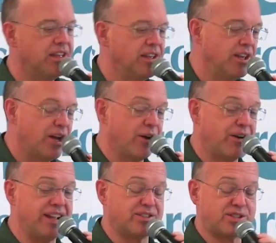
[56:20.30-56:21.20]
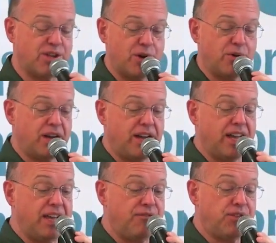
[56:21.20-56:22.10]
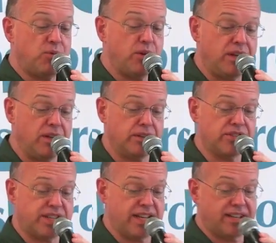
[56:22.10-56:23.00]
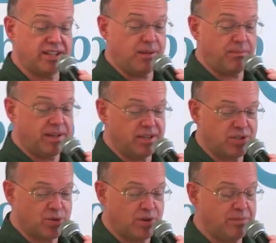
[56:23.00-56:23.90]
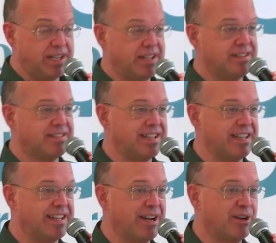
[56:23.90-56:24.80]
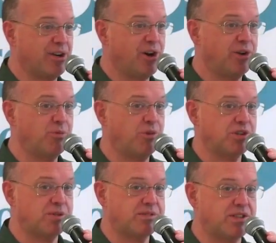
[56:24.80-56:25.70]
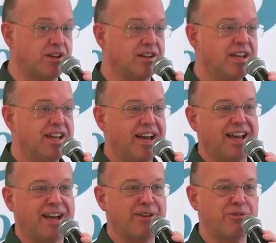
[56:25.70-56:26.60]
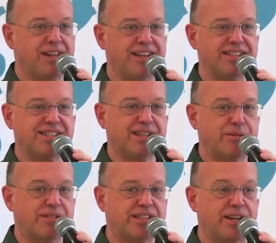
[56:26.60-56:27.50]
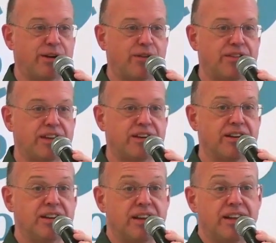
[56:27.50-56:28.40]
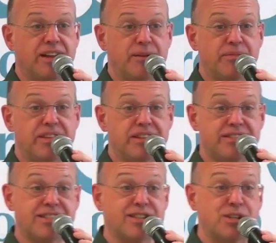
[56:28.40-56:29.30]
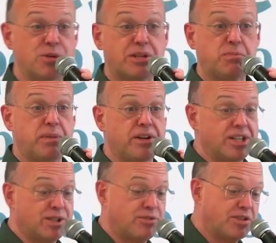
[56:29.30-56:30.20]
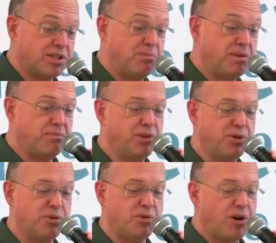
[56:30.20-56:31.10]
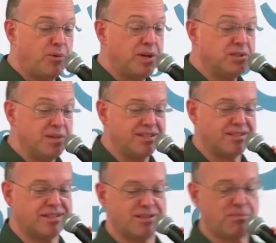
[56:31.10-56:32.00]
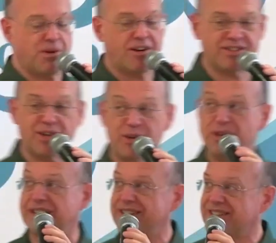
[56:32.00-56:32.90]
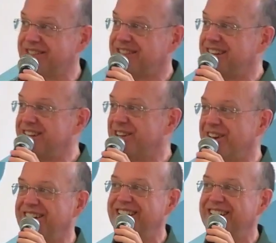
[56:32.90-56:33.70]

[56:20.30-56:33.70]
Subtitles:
All right, so if you will stand up and join me in singing our call to worship song. I realized as I was sitting over there, this is a new experience for some people who always miss this part. So you get to sing along